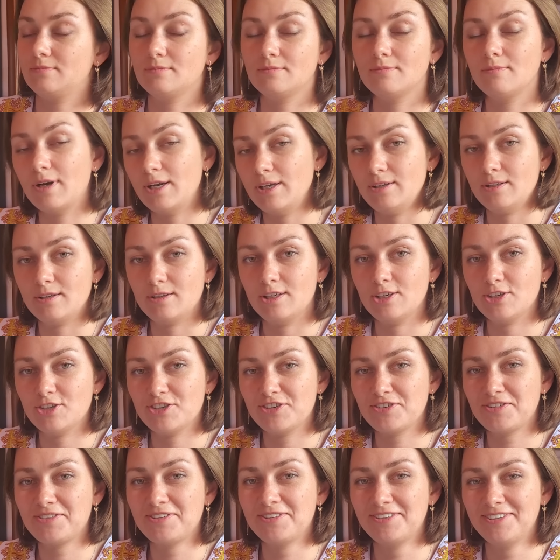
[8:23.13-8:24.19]
My English
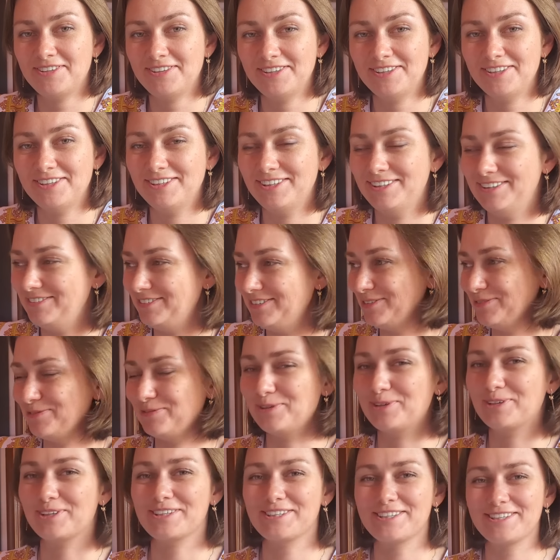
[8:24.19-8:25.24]
even
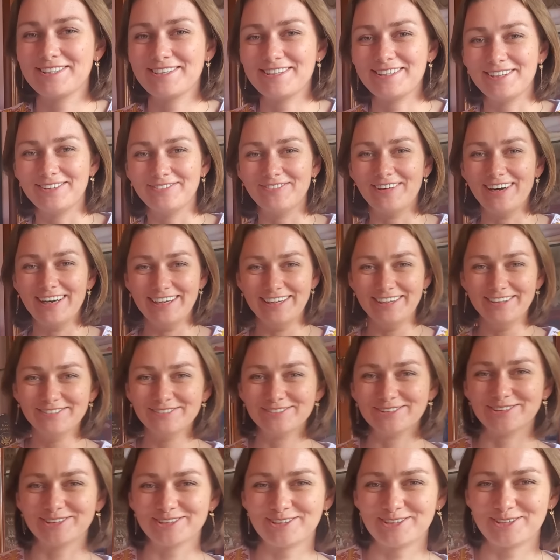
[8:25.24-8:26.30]
worse than my
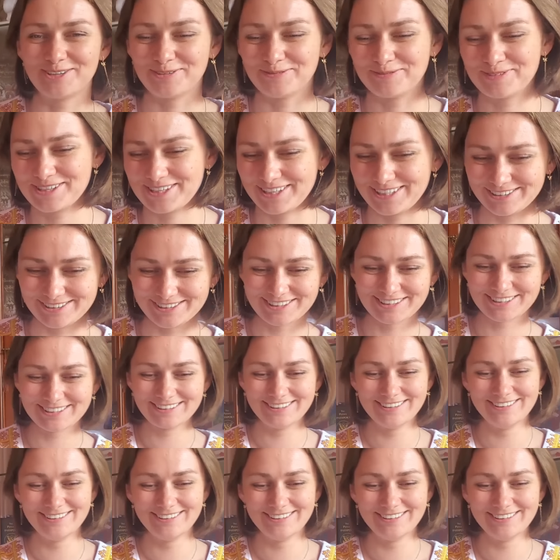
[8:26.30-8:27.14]
Flosstube skills.